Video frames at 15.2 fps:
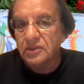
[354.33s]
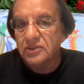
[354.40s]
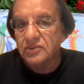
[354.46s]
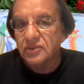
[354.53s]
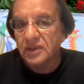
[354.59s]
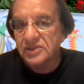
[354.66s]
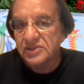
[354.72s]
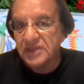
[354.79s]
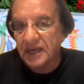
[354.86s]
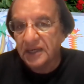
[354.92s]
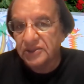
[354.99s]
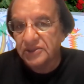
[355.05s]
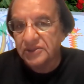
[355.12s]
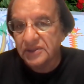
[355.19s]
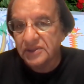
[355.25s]

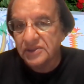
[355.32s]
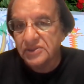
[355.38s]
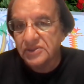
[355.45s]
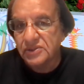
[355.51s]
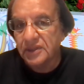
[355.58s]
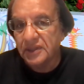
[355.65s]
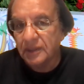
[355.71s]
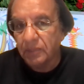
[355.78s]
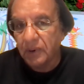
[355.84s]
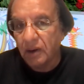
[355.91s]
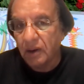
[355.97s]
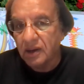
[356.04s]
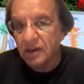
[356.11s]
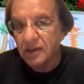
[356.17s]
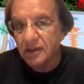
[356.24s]
transactions in a
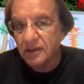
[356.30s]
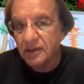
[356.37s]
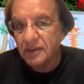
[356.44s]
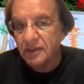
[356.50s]
block.